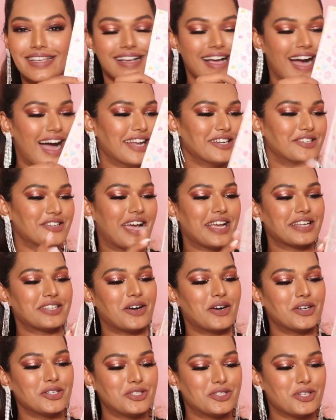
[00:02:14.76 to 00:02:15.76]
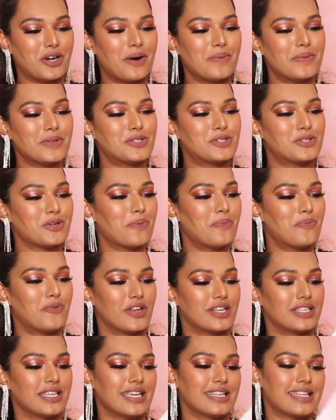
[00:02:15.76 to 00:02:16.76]
a card right on top. It's so
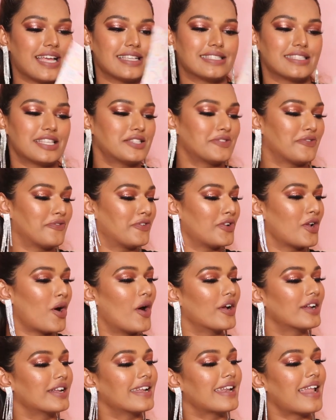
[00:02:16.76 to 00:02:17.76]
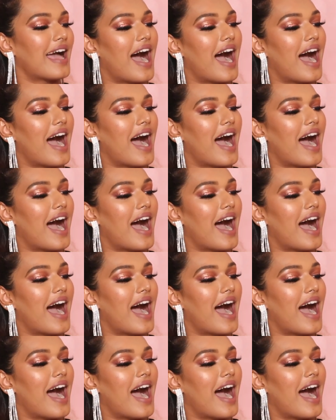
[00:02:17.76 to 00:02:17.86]
pretty. It has this floral